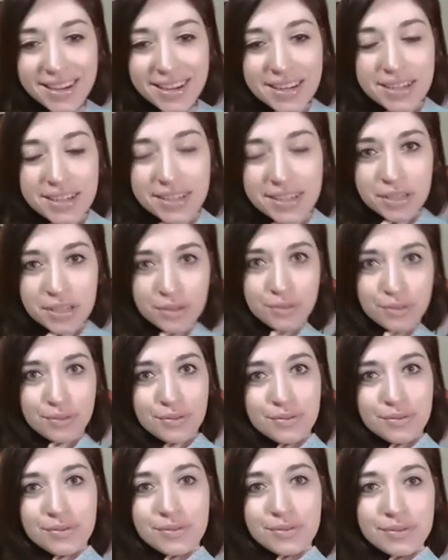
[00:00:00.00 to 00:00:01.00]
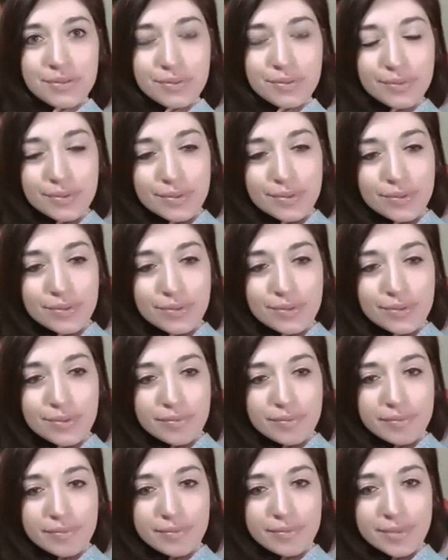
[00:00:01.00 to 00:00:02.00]
2
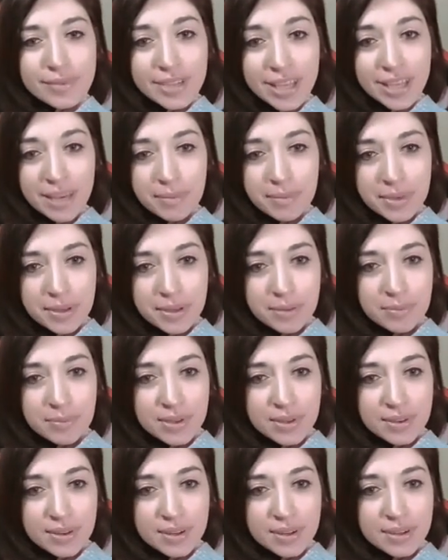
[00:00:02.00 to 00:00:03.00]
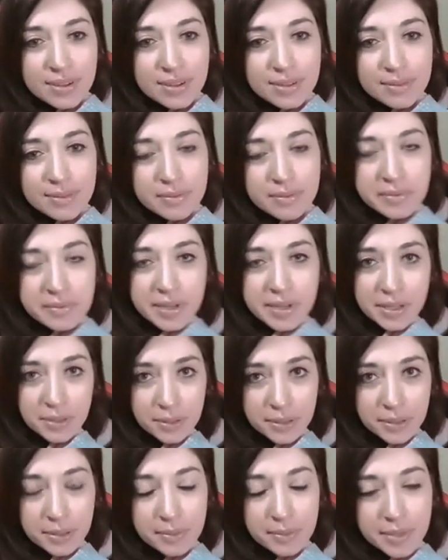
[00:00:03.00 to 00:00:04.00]
gaming computers, well, 1
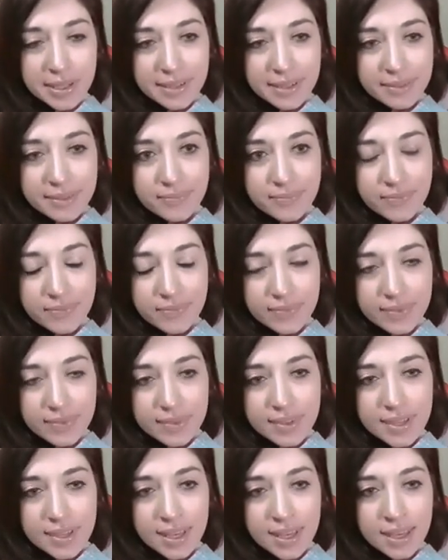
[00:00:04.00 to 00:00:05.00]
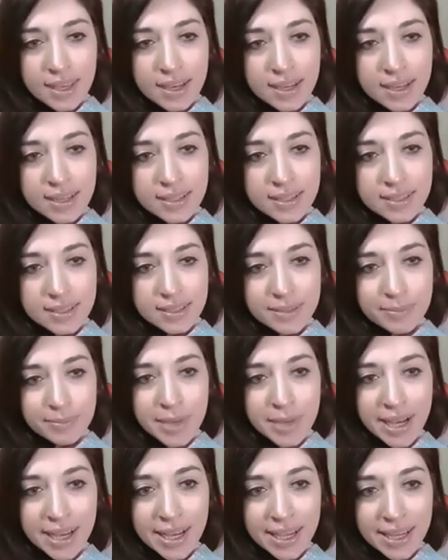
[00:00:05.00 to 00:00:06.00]
older one, and
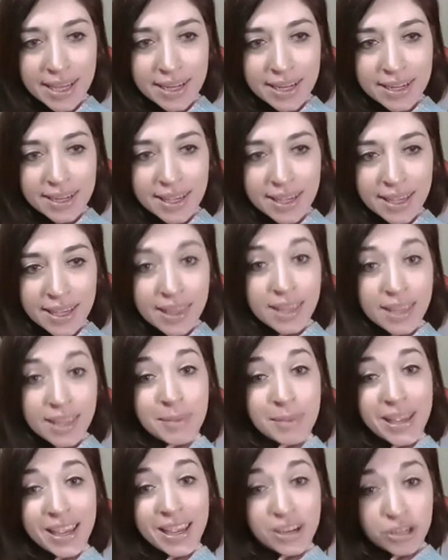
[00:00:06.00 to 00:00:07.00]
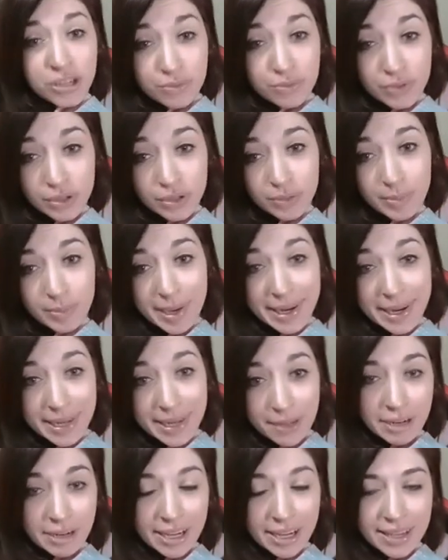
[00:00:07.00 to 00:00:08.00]
mine, and then my actual mining
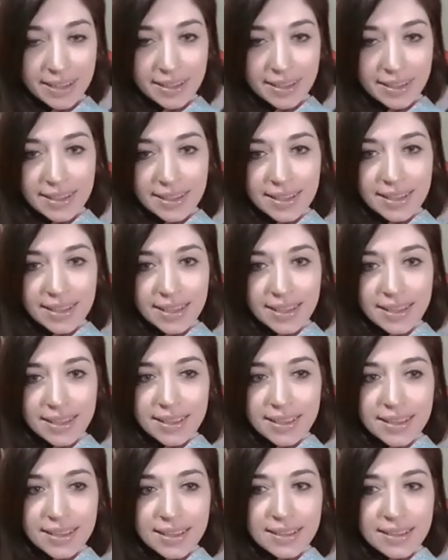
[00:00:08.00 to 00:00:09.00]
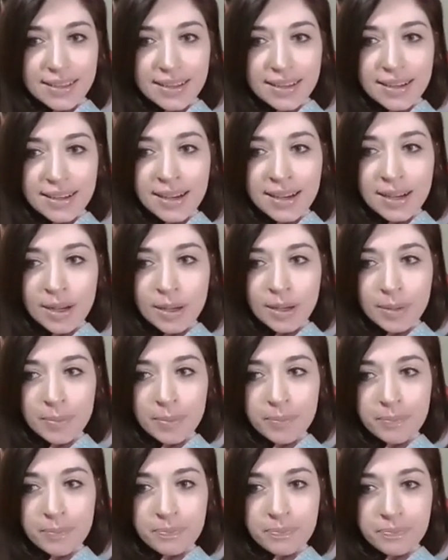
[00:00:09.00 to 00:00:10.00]
rig.
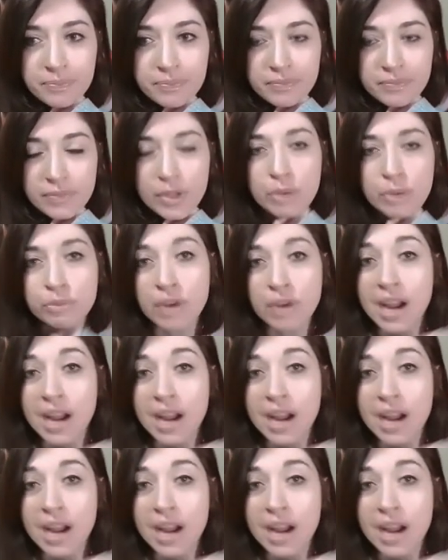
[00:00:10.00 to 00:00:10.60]
Right